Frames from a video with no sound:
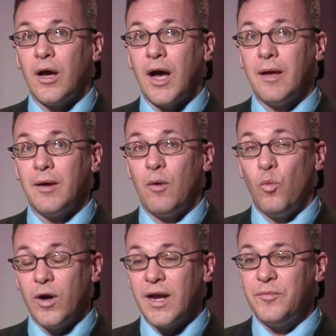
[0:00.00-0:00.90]
I,
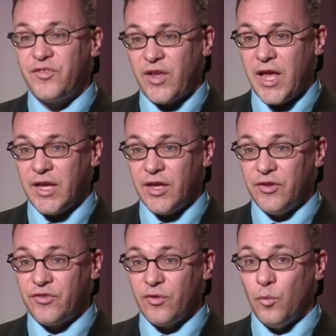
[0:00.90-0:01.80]
what I'm saying
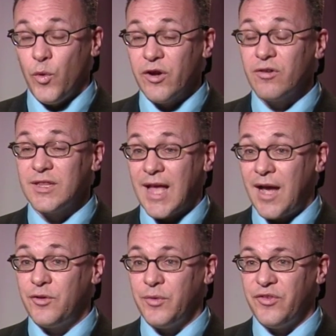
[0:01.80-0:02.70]
is we're
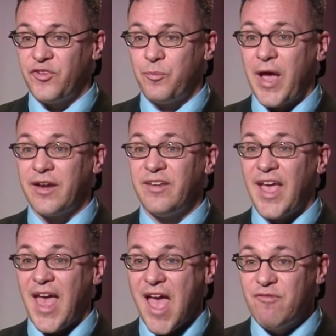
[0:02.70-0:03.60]
allowed to inspect
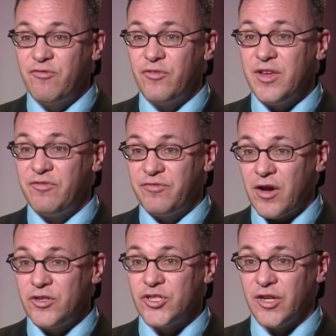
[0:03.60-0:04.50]
every
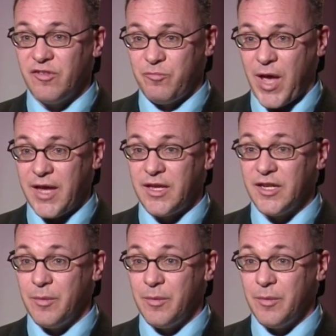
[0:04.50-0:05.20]
function of banking to